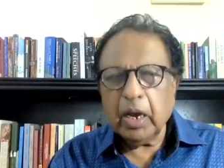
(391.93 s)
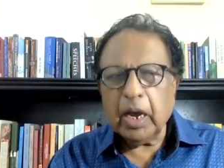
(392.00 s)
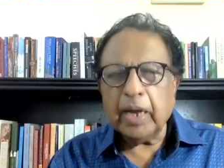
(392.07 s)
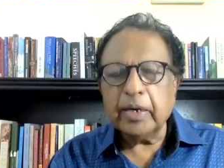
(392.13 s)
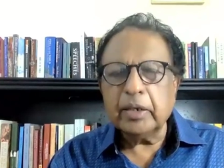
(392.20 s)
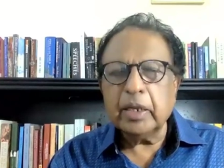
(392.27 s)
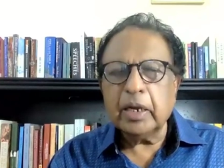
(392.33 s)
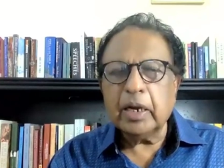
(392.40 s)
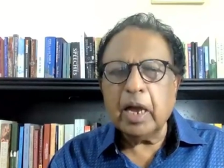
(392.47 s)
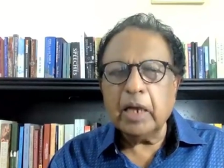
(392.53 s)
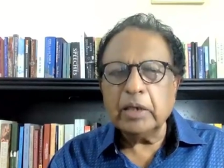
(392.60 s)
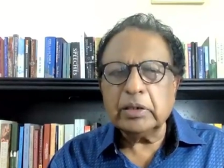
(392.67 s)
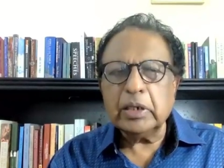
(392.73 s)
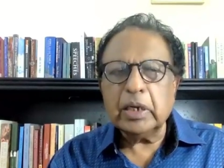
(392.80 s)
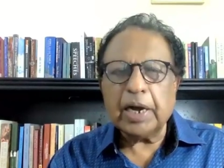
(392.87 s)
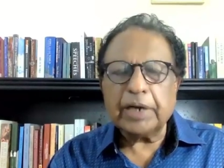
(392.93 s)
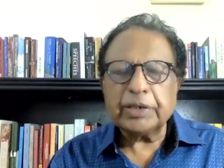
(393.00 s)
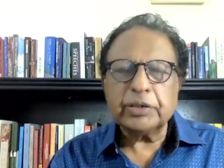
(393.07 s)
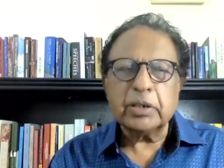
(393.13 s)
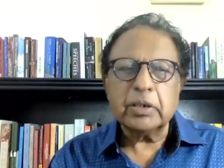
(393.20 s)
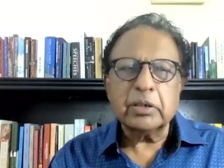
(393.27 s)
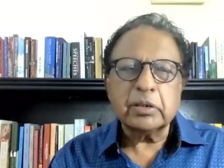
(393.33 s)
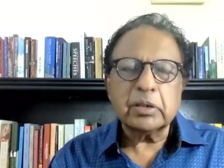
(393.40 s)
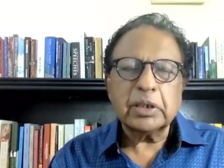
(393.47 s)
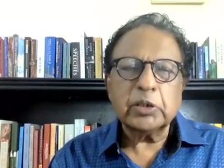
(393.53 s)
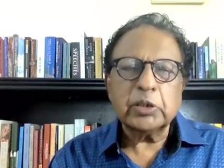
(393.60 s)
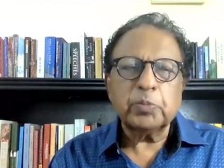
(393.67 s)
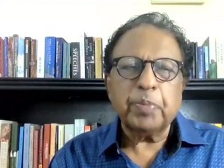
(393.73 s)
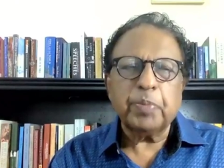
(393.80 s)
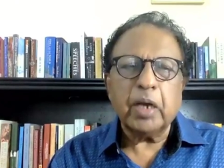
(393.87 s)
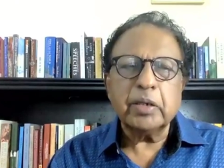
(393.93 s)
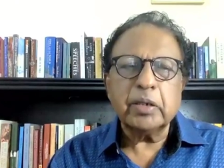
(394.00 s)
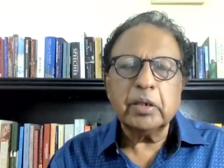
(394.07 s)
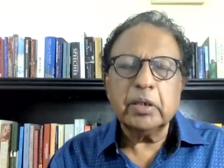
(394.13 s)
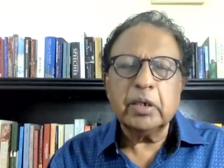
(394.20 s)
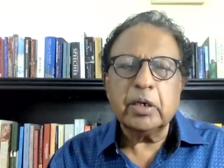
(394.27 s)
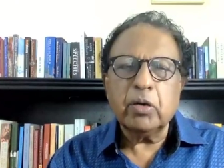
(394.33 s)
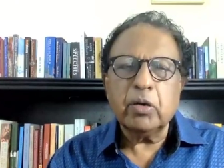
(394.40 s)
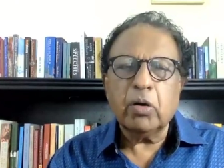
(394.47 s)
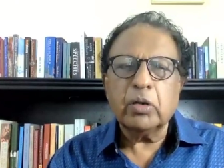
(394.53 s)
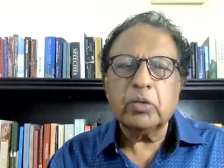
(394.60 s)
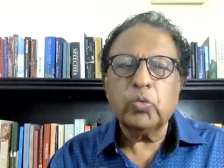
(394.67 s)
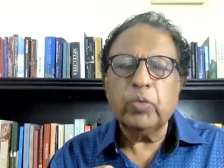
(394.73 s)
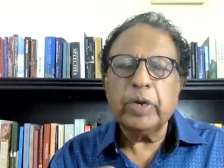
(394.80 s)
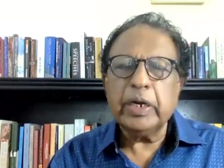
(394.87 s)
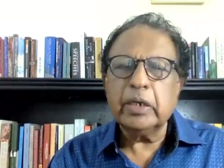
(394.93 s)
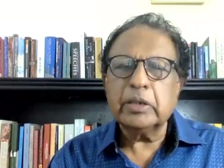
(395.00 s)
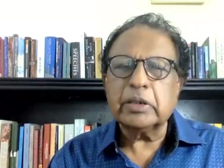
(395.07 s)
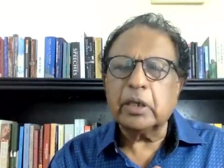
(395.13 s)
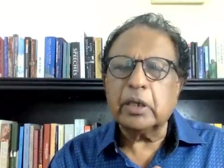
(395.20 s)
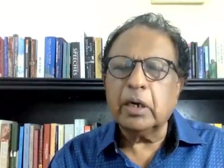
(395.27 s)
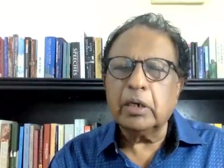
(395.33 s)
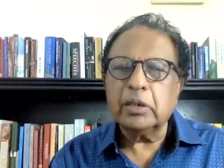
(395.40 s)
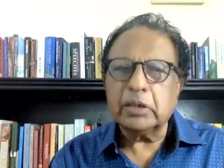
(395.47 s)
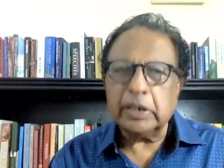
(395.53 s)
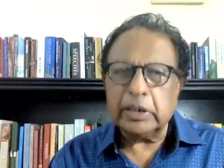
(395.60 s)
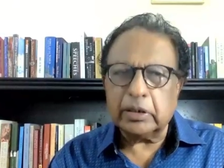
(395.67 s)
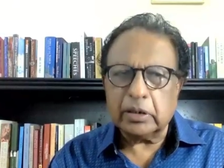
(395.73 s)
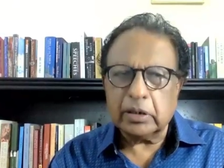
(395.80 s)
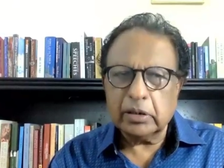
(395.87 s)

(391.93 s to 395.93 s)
And in the last elections, his party did not win a single seat.